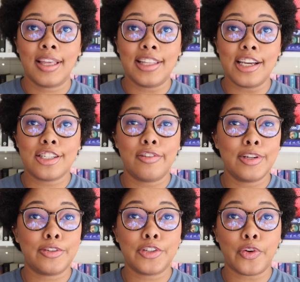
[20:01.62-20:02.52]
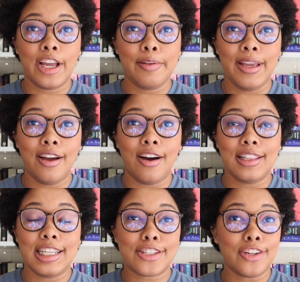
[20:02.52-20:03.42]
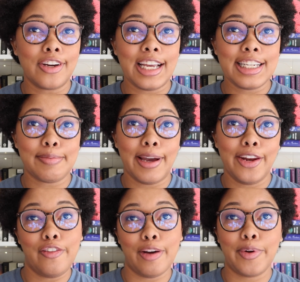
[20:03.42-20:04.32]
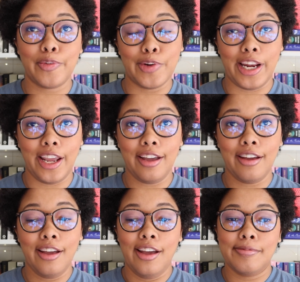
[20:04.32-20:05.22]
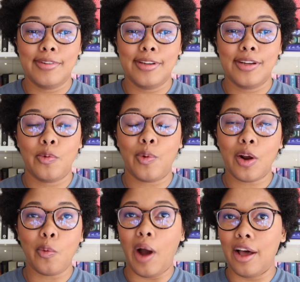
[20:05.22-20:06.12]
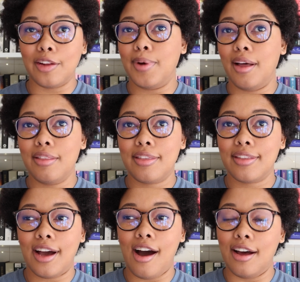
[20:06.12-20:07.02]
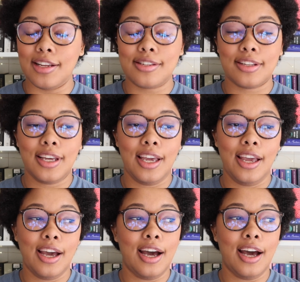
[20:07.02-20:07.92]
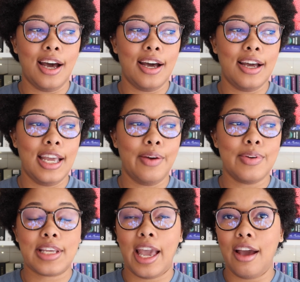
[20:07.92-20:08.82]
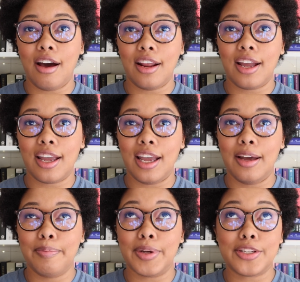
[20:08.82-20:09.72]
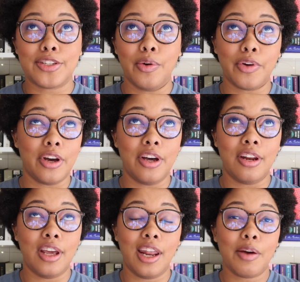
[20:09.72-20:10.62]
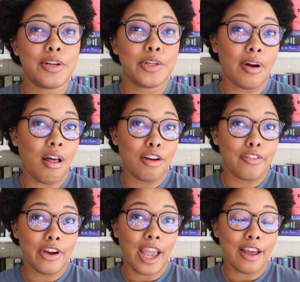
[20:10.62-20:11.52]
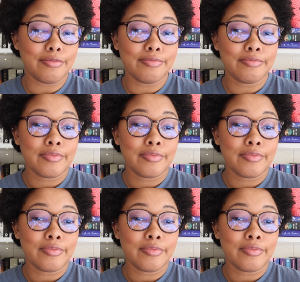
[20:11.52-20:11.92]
Thanks so much for joining me on this look into my November reading. What a wild month, honestly. It was chaotic, but so good, and I would do it all over again.